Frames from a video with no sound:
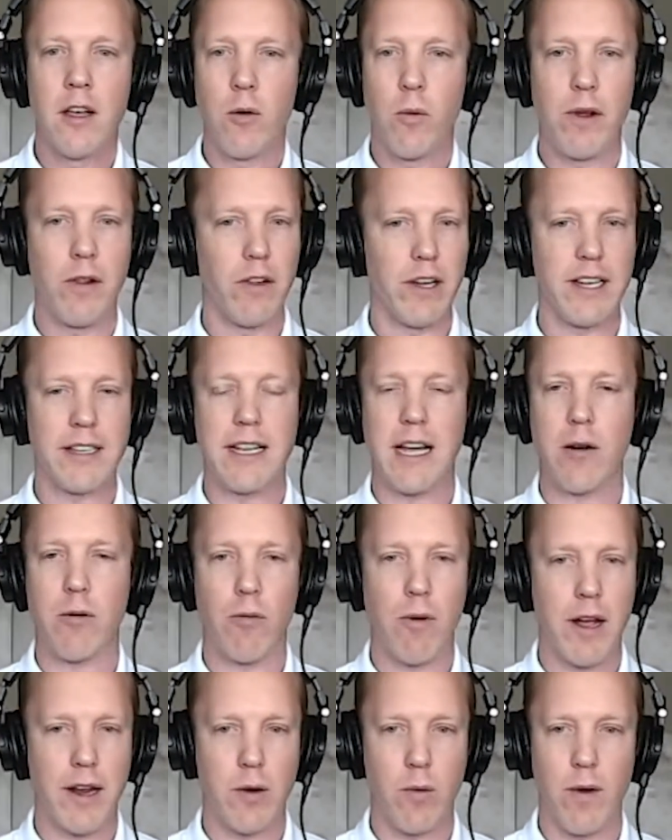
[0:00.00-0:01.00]
We look at that
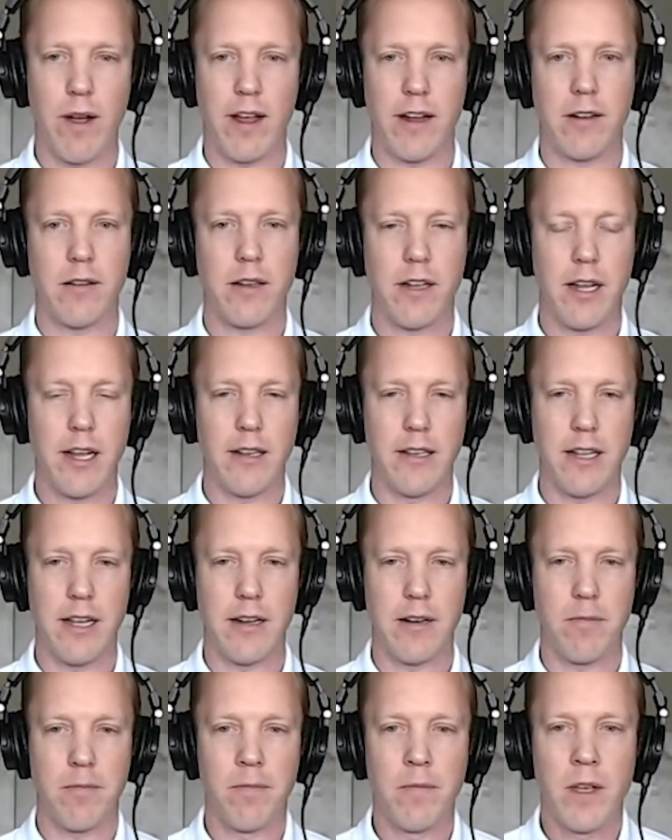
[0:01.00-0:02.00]
right away. And
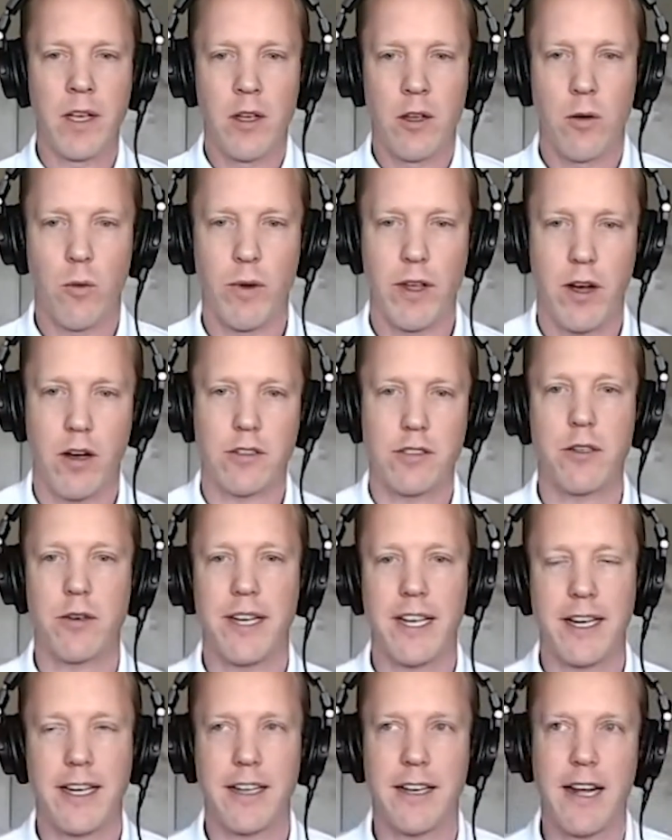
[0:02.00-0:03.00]
then we also
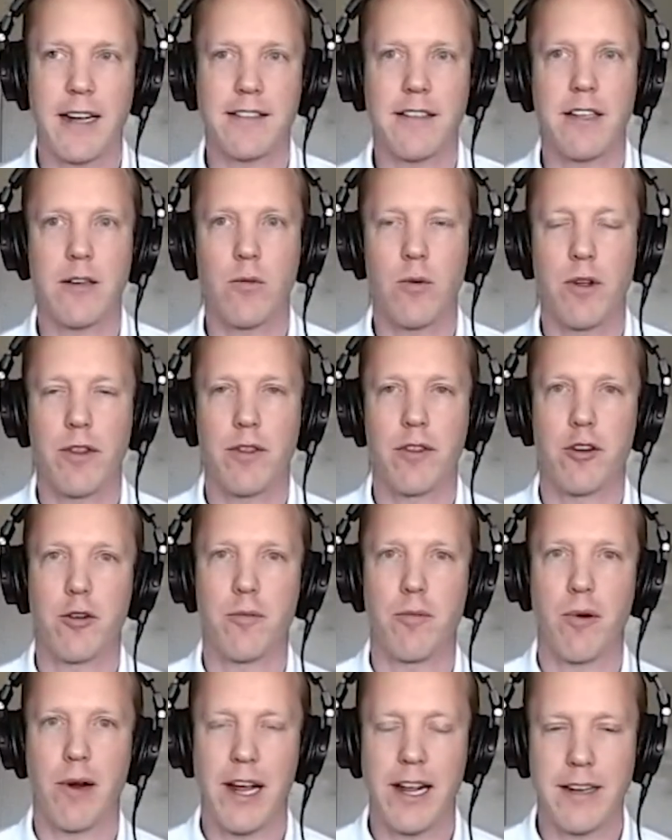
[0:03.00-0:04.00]
get connected with their
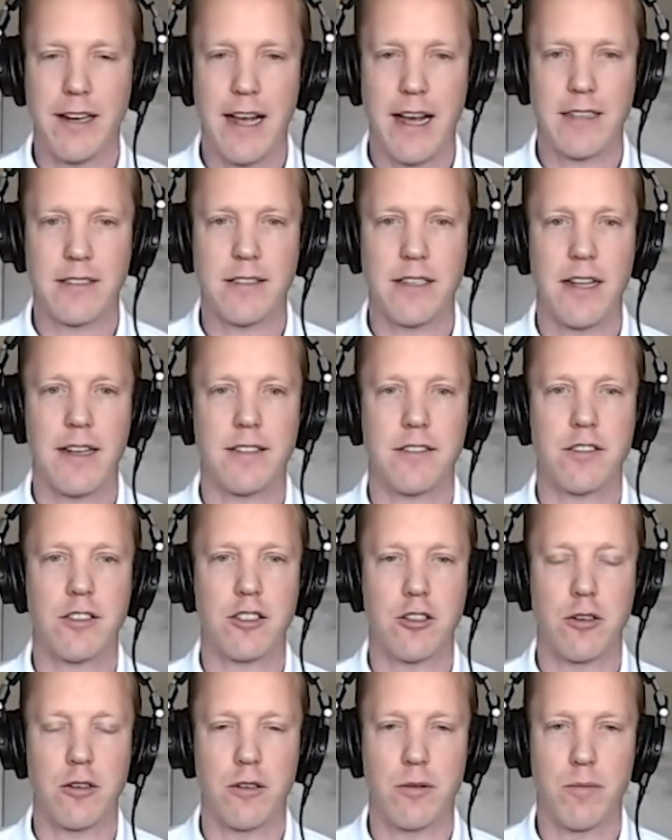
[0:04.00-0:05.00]
brand assets,
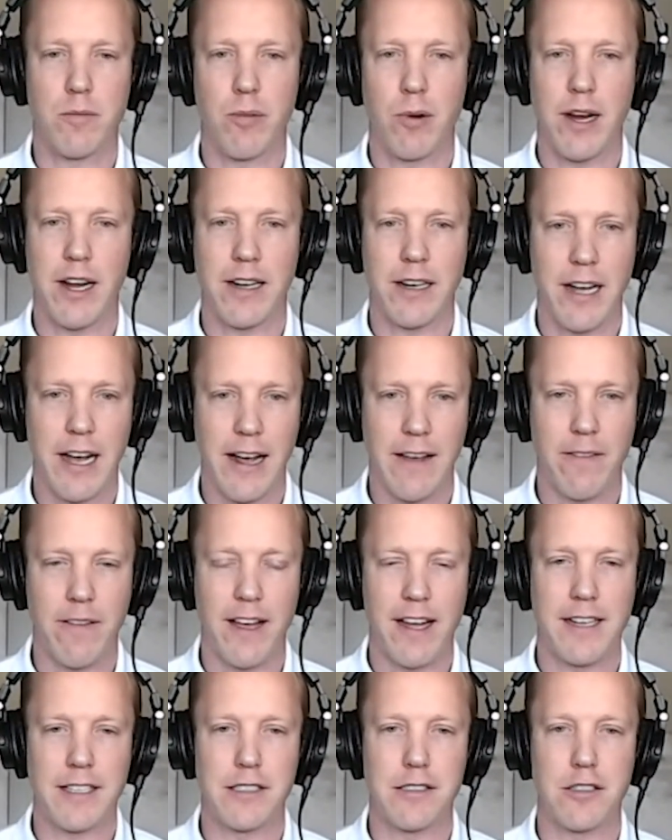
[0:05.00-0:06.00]
their brand
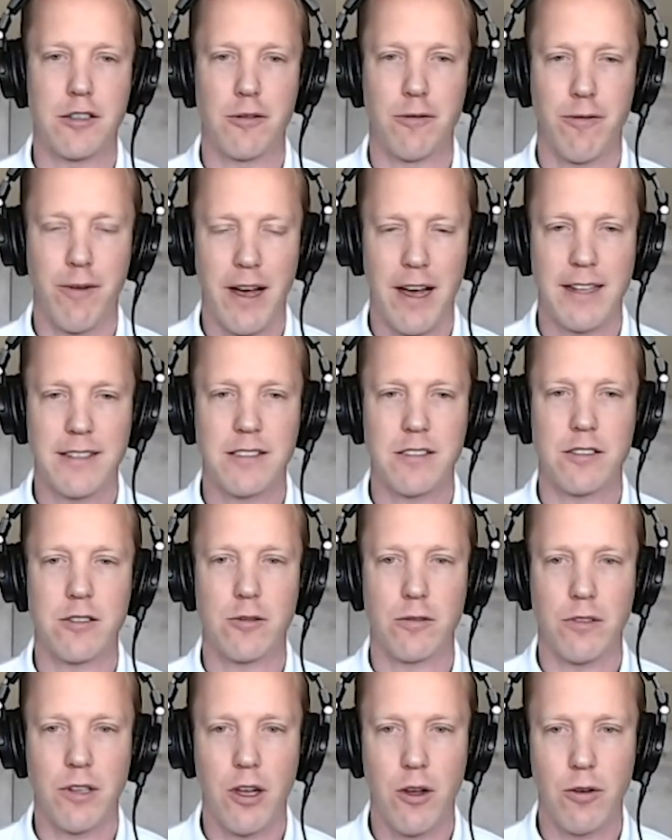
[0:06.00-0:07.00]
guidelines, their fonts,
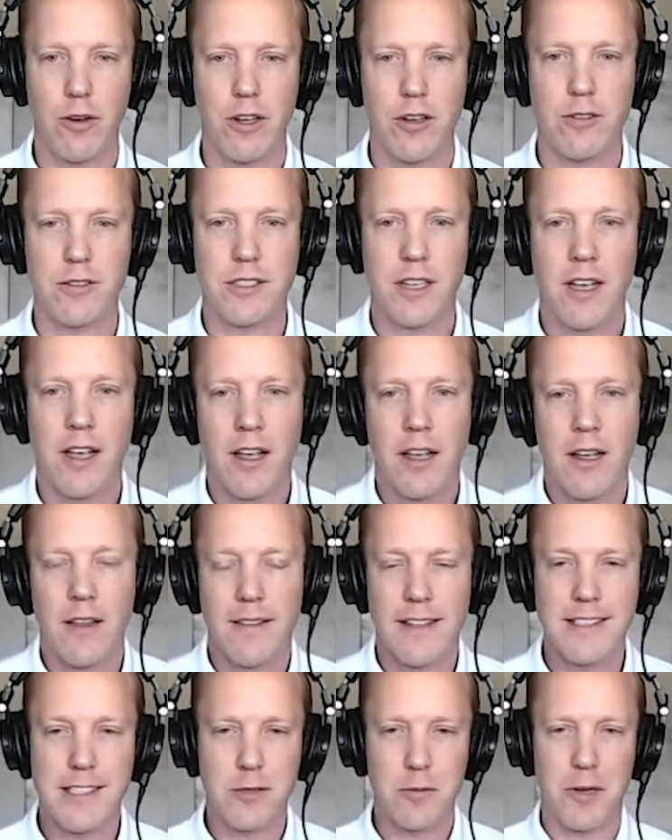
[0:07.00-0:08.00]
their logos.
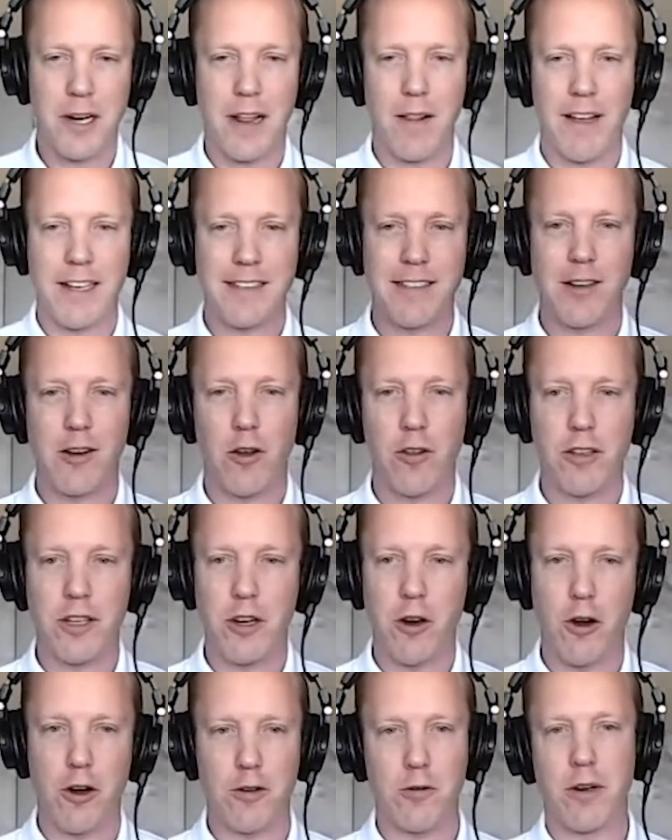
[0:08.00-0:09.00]
This is what I like to call the
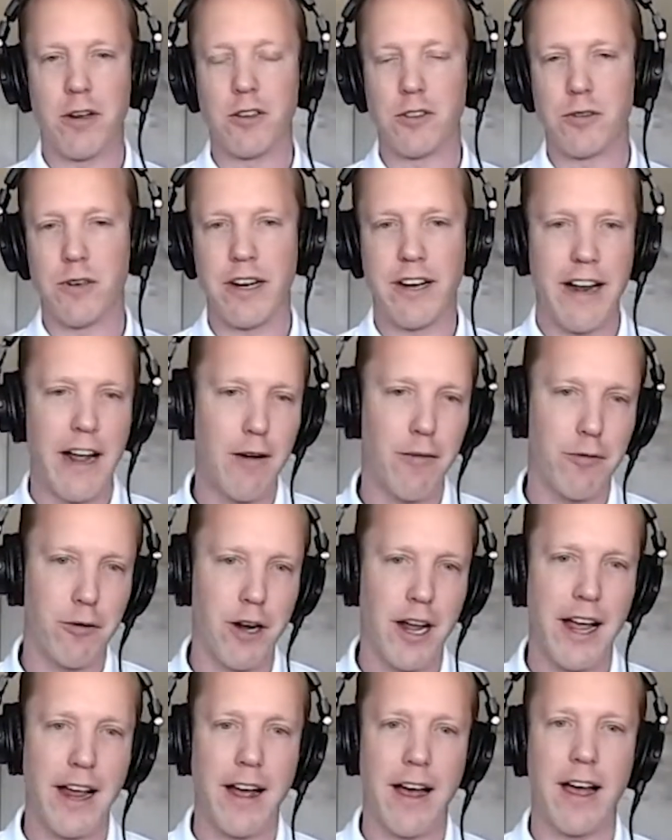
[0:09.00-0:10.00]
guardrails right now
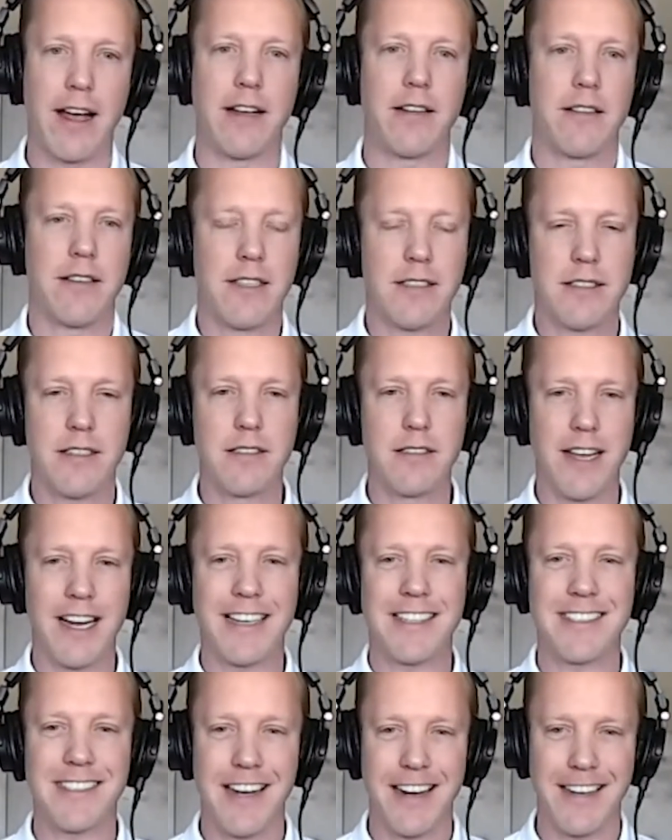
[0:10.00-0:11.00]
for AI. This is
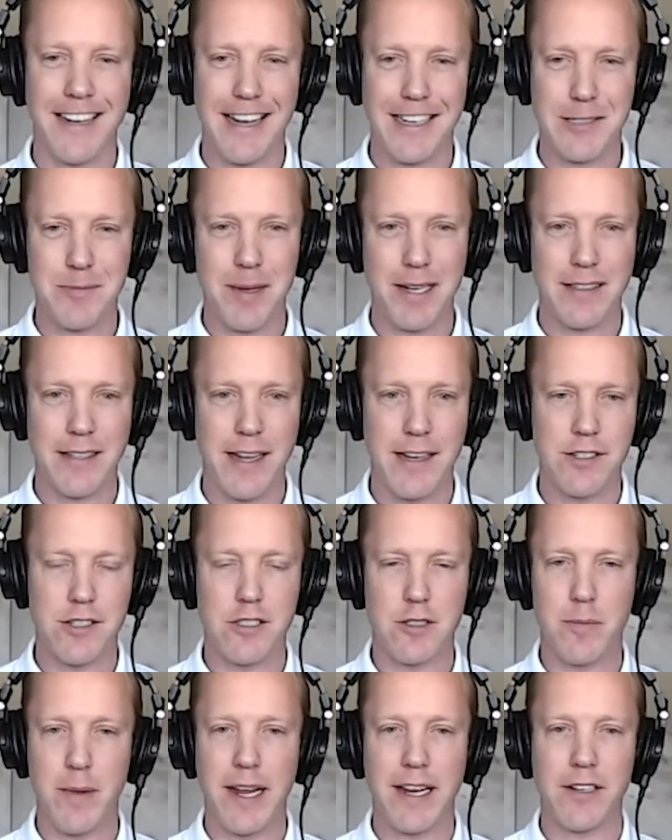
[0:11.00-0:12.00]
like setting
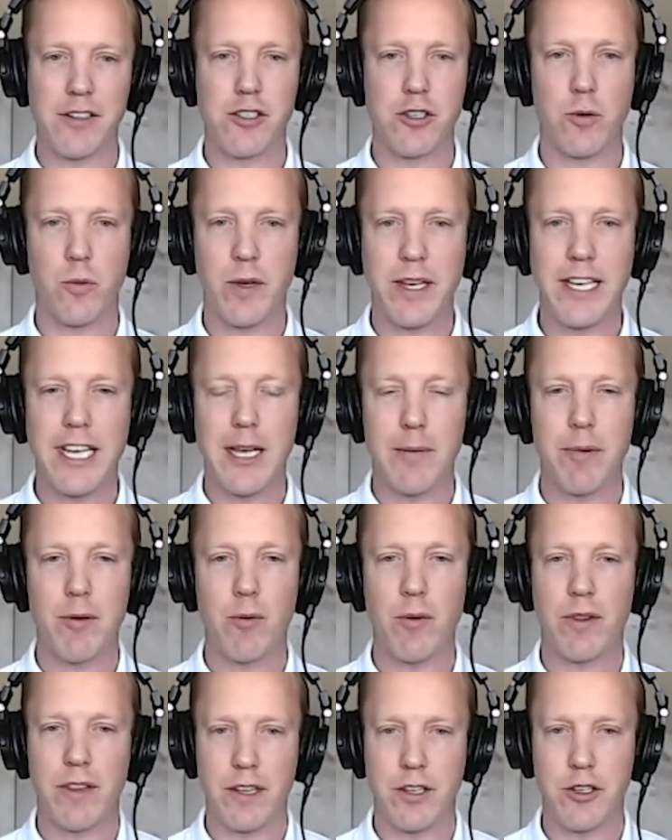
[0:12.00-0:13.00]
expectations, making sure we keep it
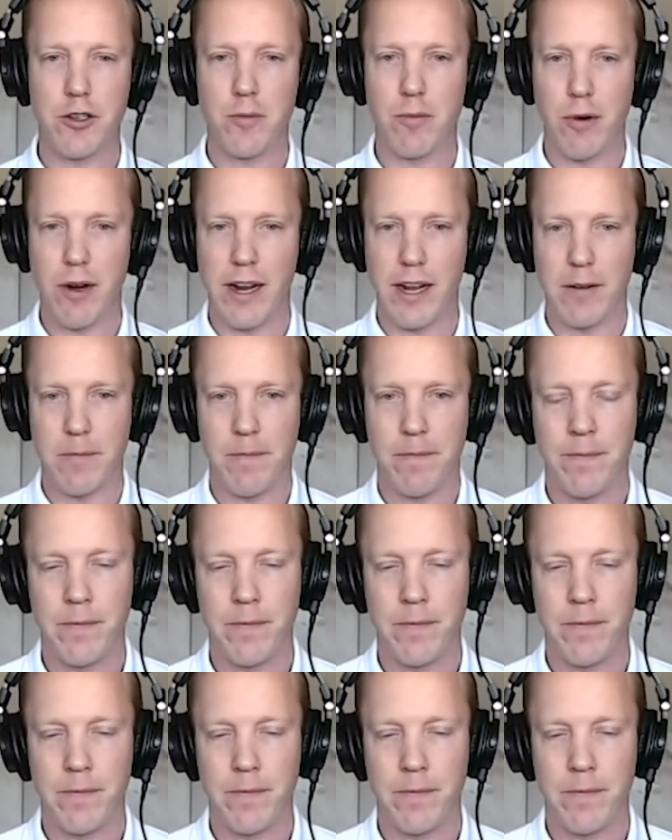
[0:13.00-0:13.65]
within your brand.